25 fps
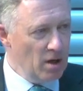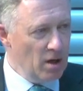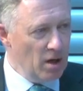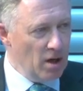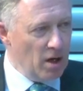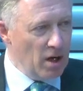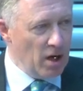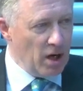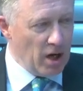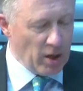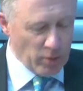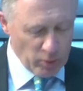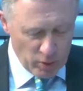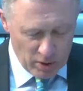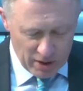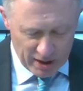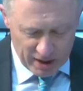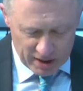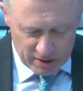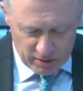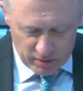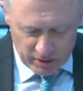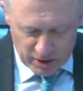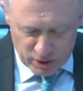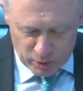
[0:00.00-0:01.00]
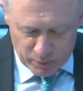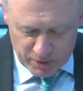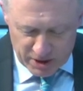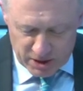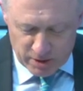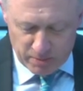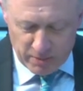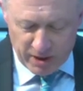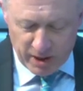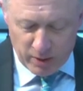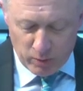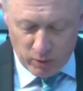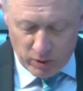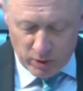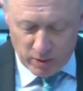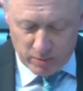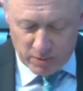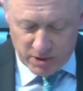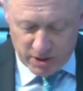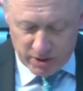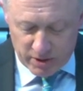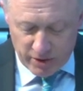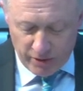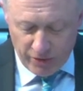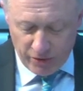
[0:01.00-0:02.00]
I would like to express my
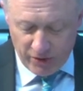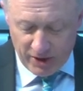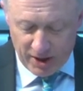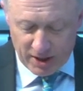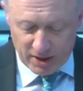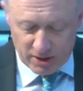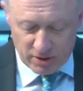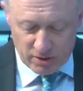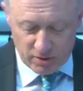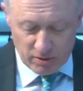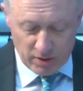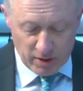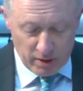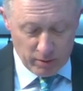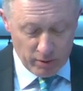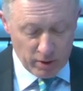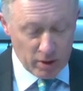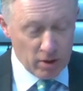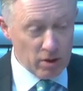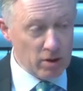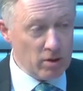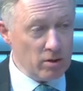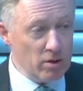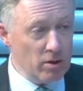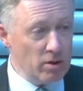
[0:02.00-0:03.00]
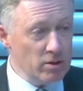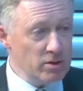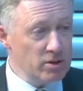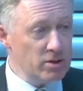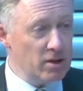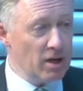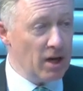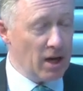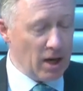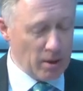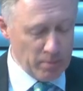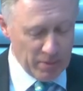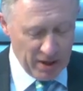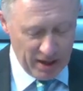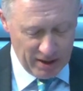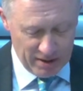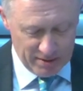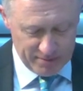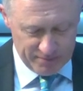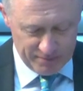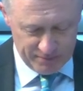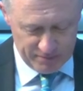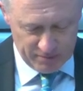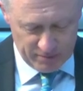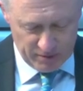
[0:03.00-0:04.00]
warmest thanks to our co-host ABBA,
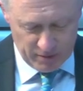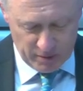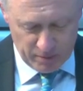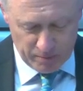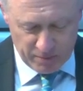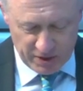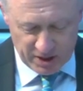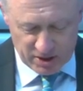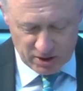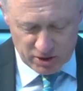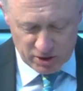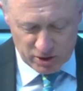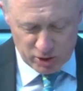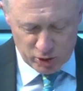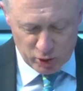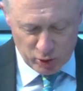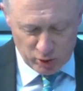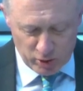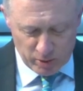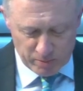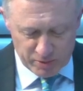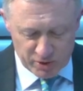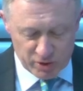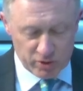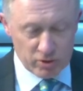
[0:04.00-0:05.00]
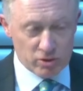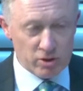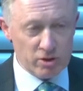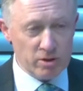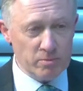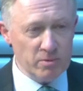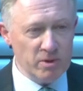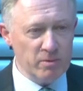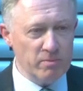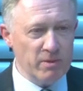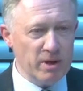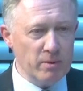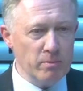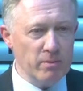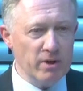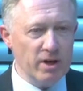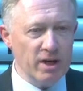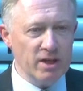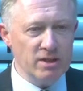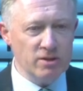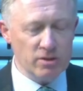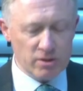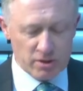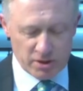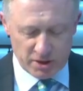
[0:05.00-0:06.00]
PensionsEurope's German member
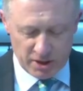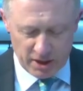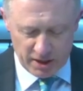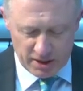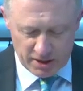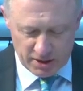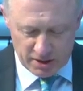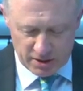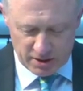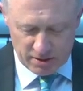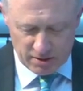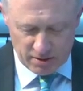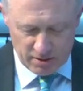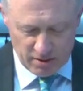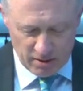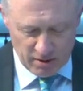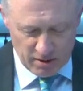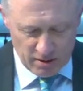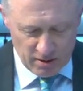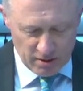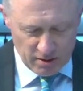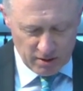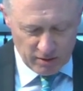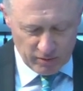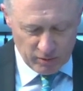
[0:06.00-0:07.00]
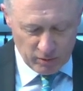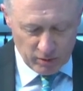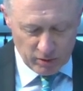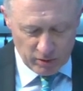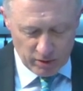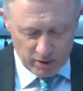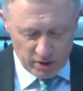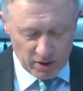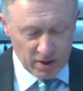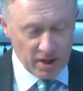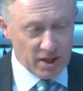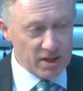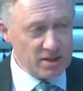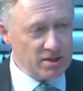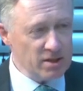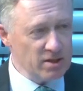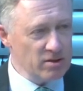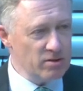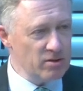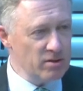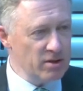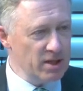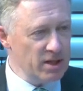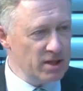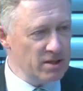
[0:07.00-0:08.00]
association, for organizing
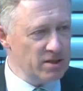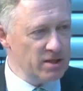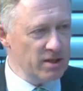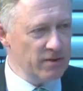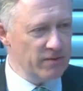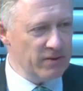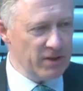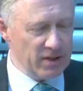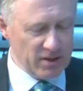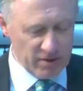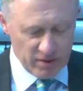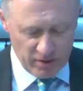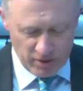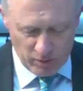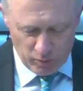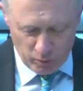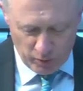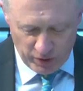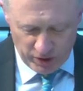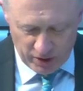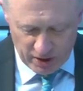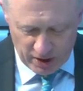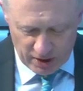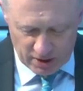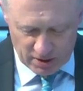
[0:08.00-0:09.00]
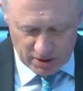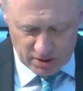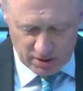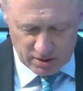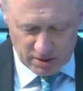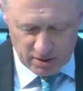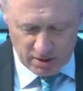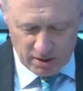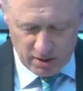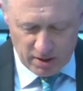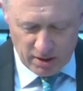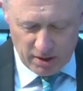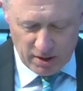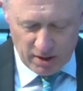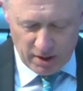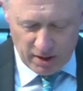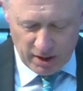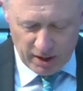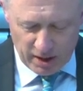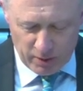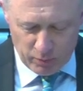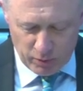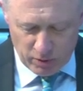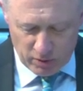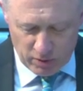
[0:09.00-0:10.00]
today's event with us.
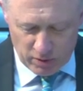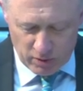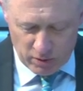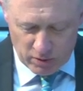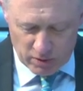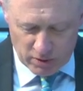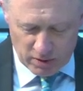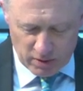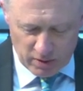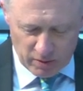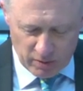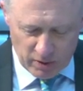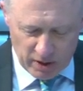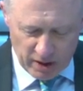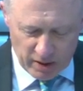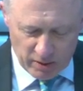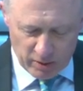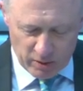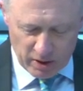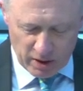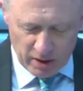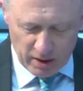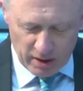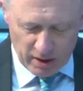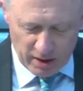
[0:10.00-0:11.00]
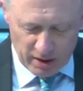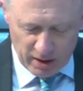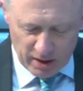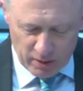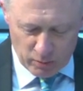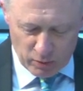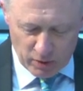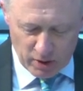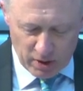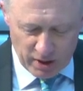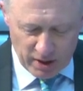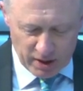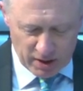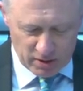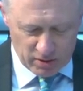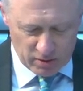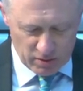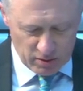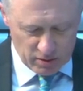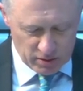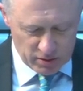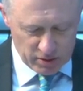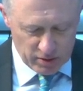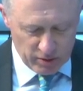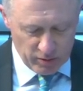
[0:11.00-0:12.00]
And I would like to
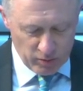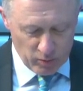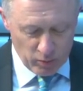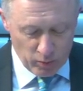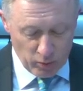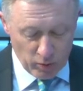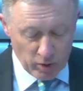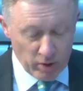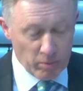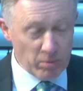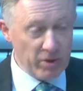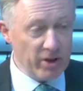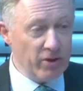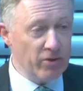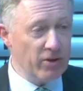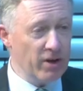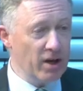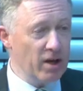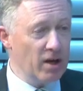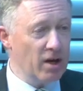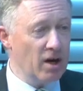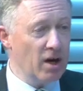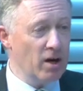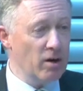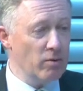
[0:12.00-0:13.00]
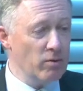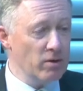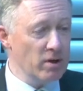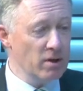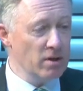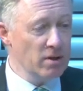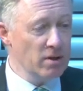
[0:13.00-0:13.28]
also warmly thank our